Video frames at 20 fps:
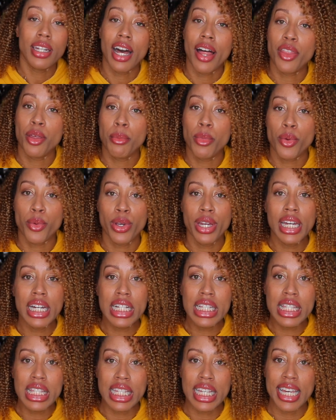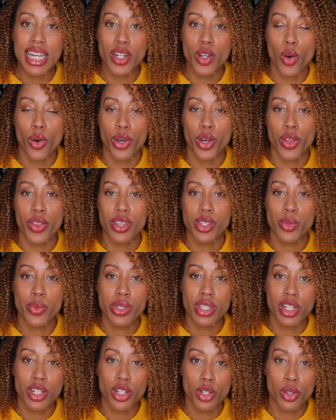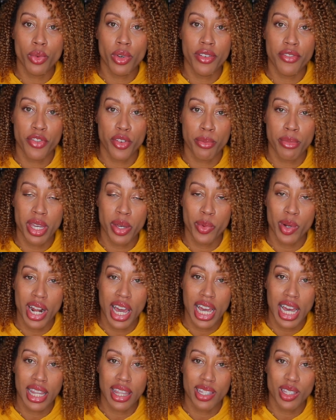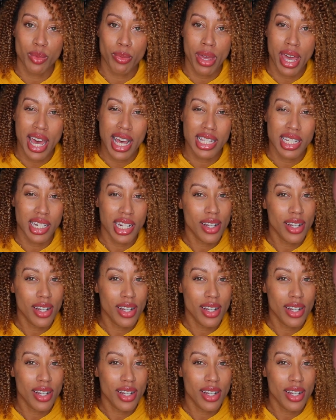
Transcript: Now the Moringa Seed Oil, this was a new one for me when I got this mask.